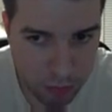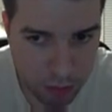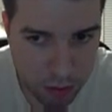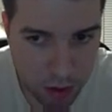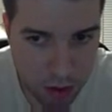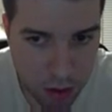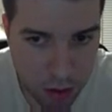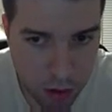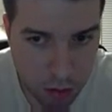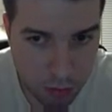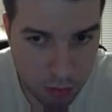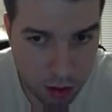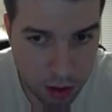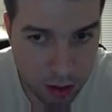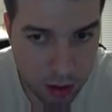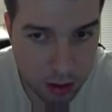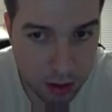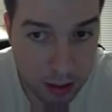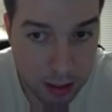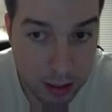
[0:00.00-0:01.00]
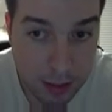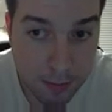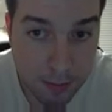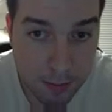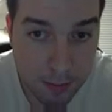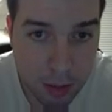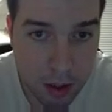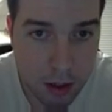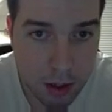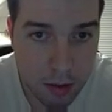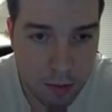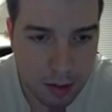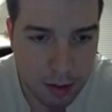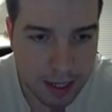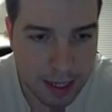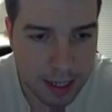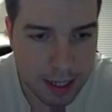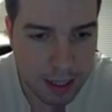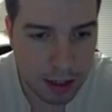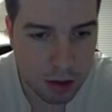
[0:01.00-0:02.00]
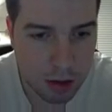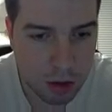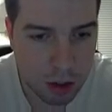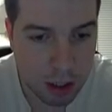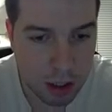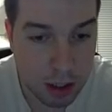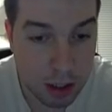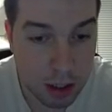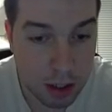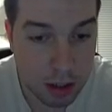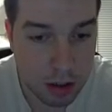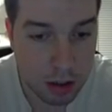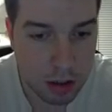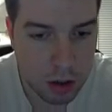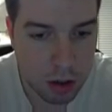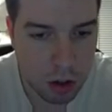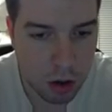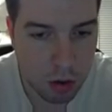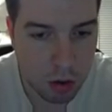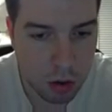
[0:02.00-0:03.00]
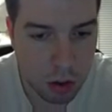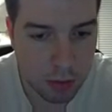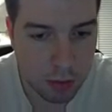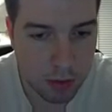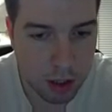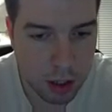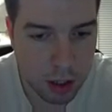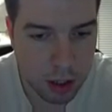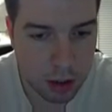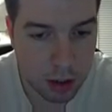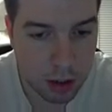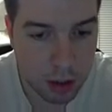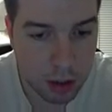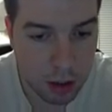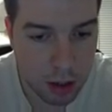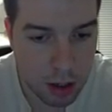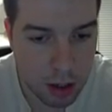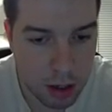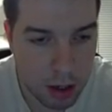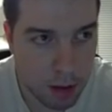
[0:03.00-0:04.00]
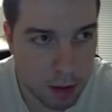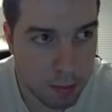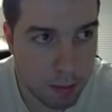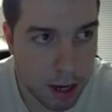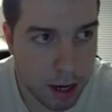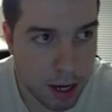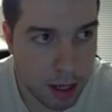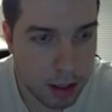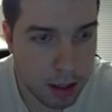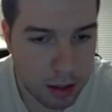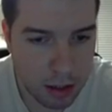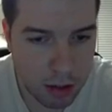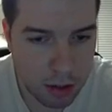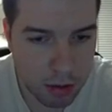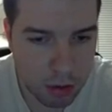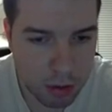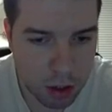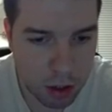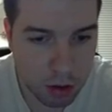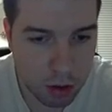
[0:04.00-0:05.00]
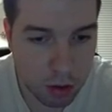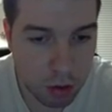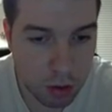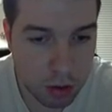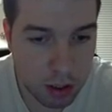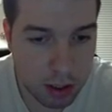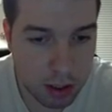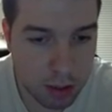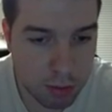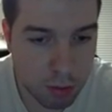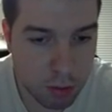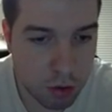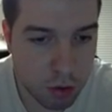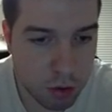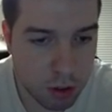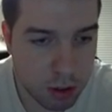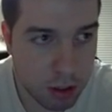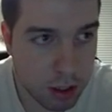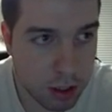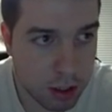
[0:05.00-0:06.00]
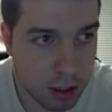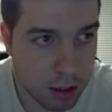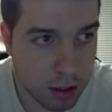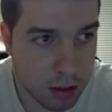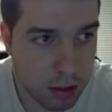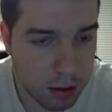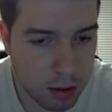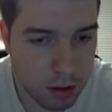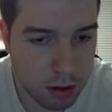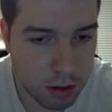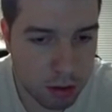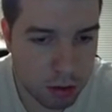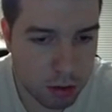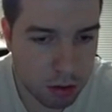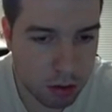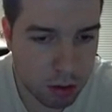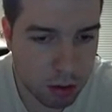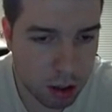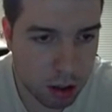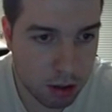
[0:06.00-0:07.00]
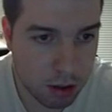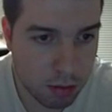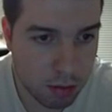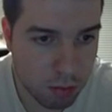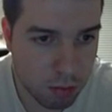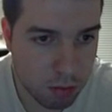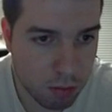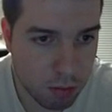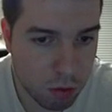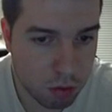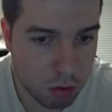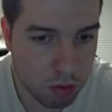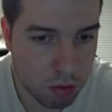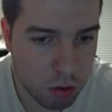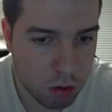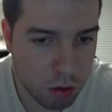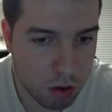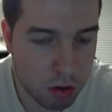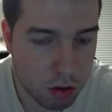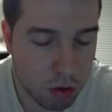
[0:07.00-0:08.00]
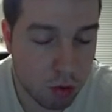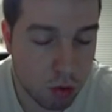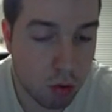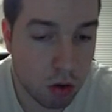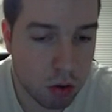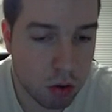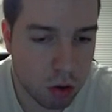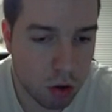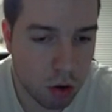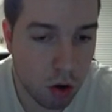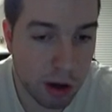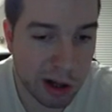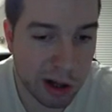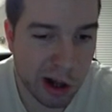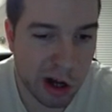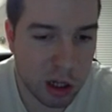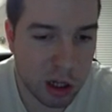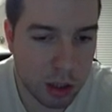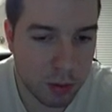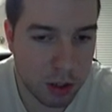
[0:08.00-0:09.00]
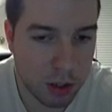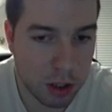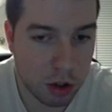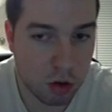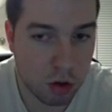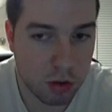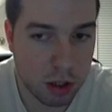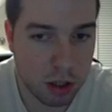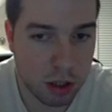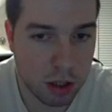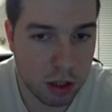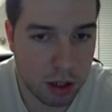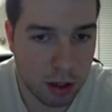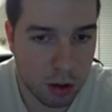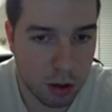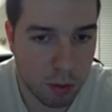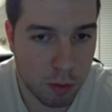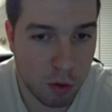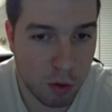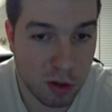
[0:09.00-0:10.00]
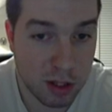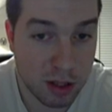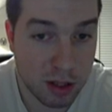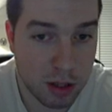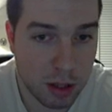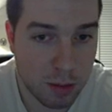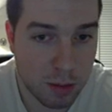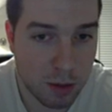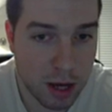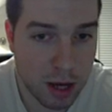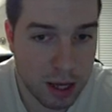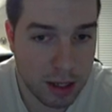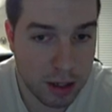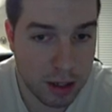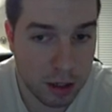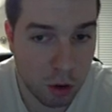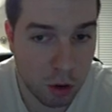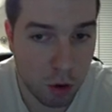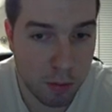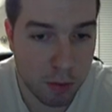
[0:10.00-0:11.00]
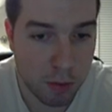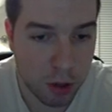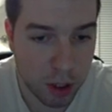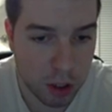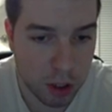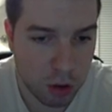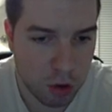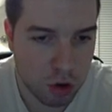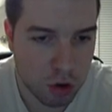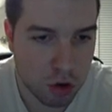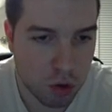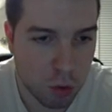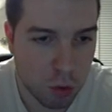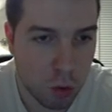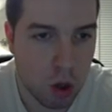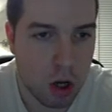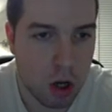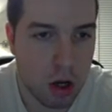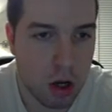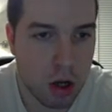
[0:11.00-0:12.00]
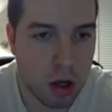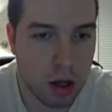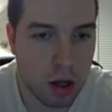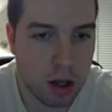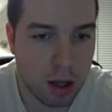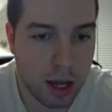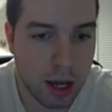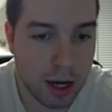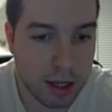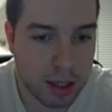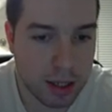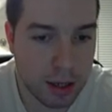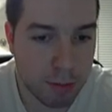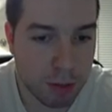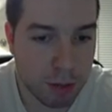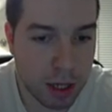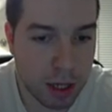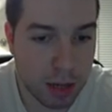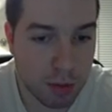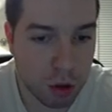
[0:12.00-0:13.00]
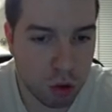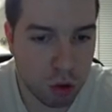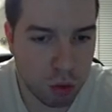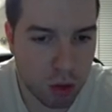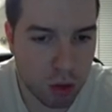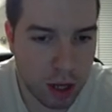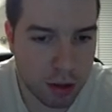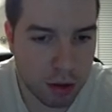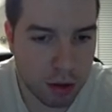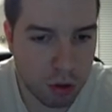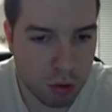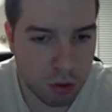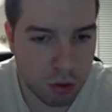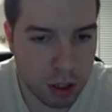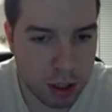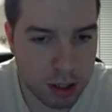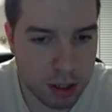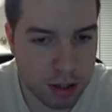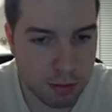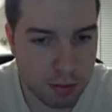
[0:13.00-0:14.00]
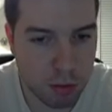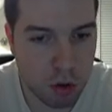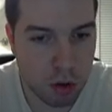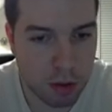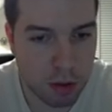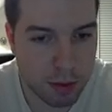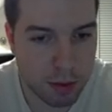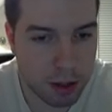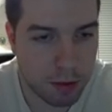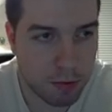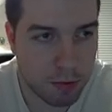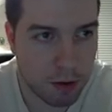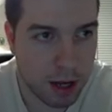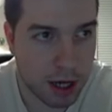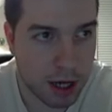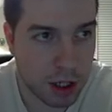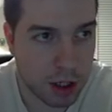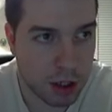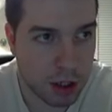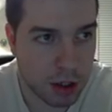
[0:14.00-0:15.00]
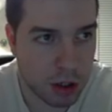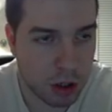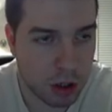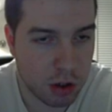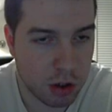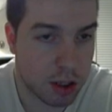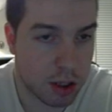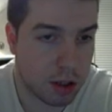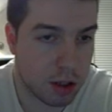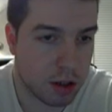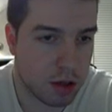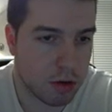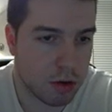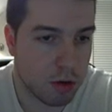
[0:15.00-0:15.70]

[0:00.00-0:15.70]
with Fnatic on a weaker buy, they throw this smoke that they throw a lot when they know that the opposing team has an upper, and they also like sometimes to run through that smoke with a flash and so on. So